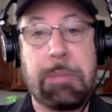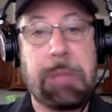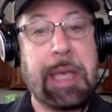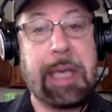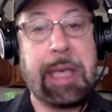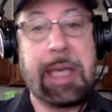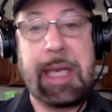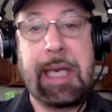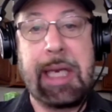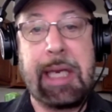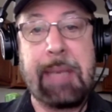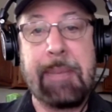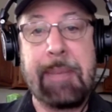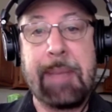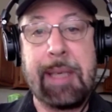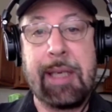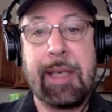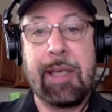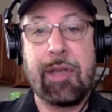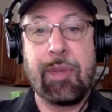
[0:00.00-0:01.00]
like
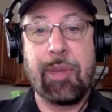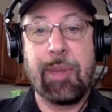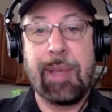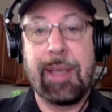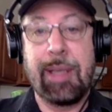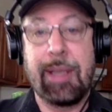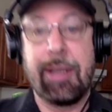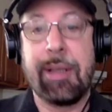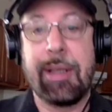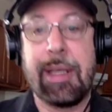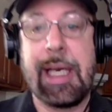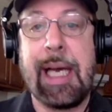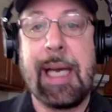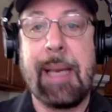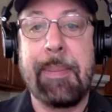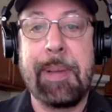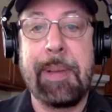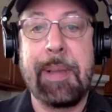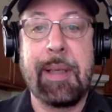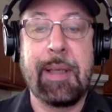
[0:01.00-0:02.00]
anybody else wanting to learn
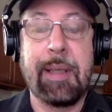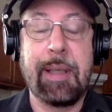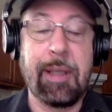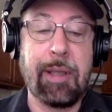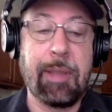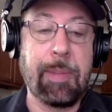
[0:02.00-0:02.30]
copy,